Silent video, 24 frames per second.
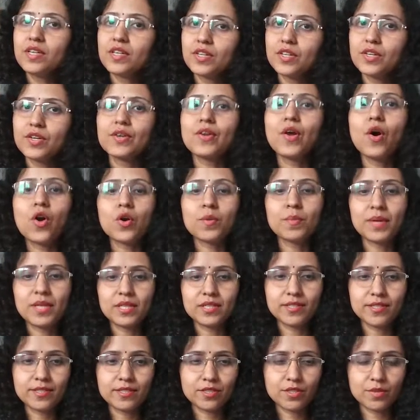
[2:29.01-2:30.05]
normal
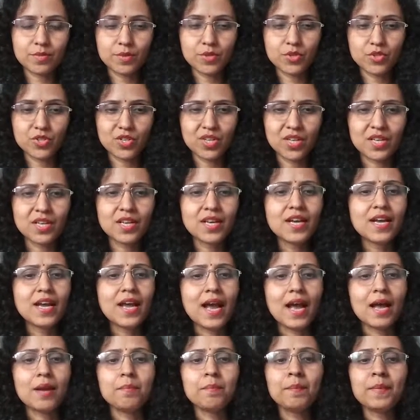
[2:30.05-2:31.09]
distribution
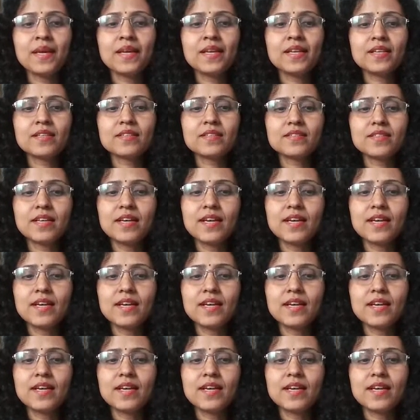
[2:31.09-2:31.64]
and mean is the